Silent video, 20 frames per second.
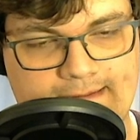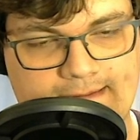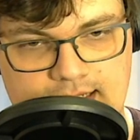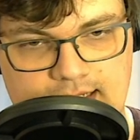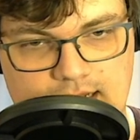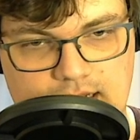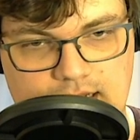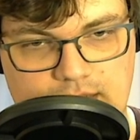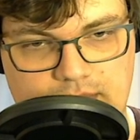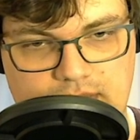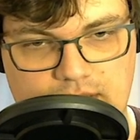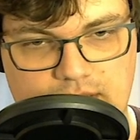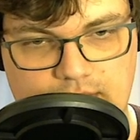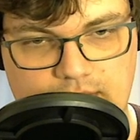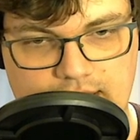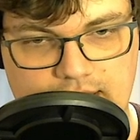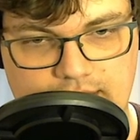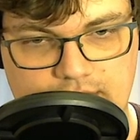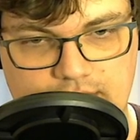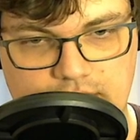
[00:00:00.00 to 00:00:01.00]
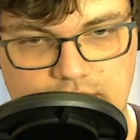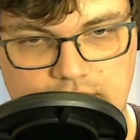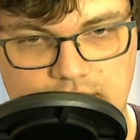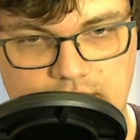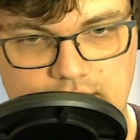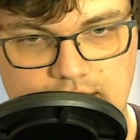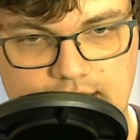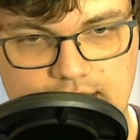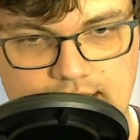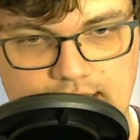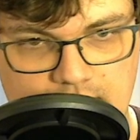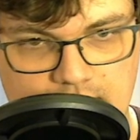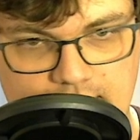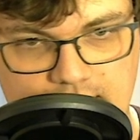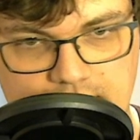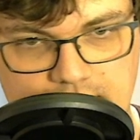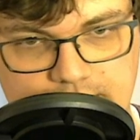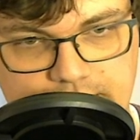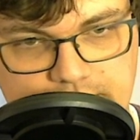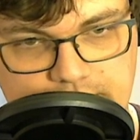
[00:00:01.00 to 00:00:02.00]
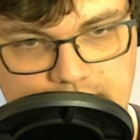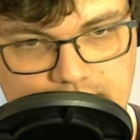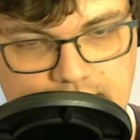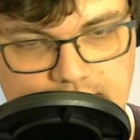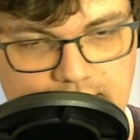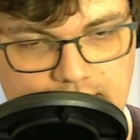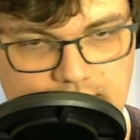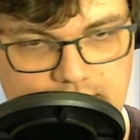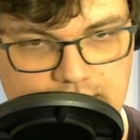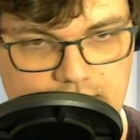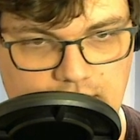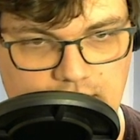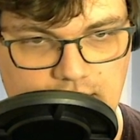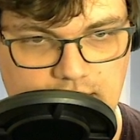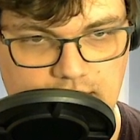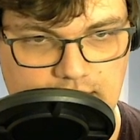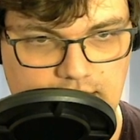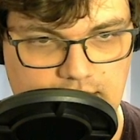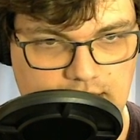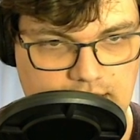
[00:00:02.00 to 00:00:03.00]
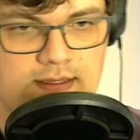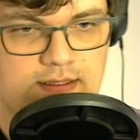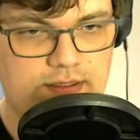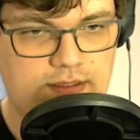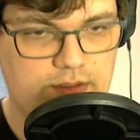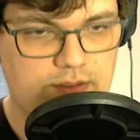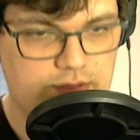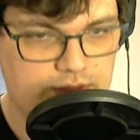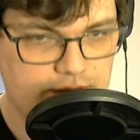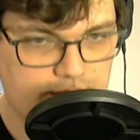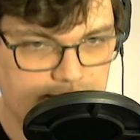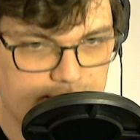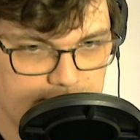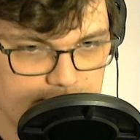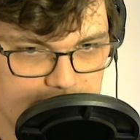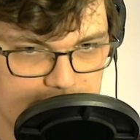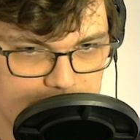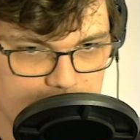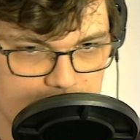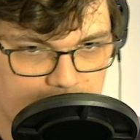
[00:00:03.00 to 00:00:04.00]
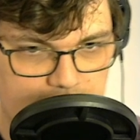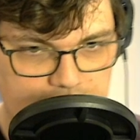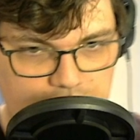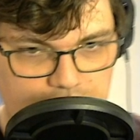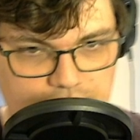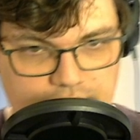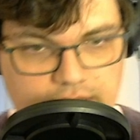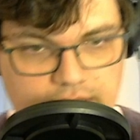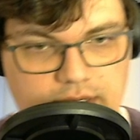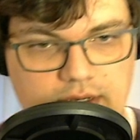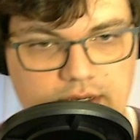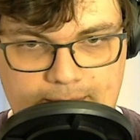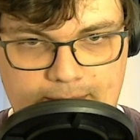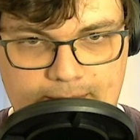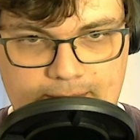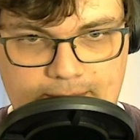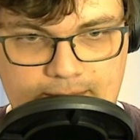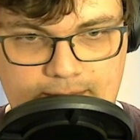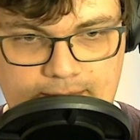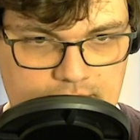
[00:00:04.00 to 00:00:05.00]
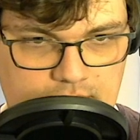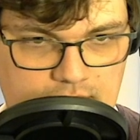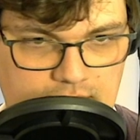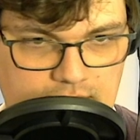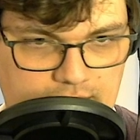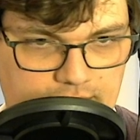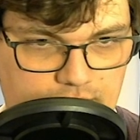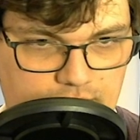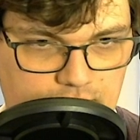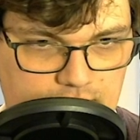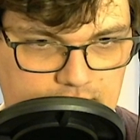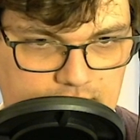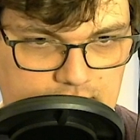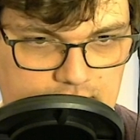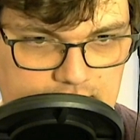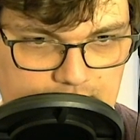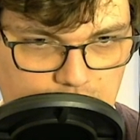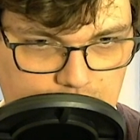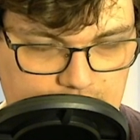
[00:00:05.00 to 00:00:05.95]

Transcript: Um, now I have to connect. I think I'm just gonna connect solidly due to potential logic over here. Can I afford this?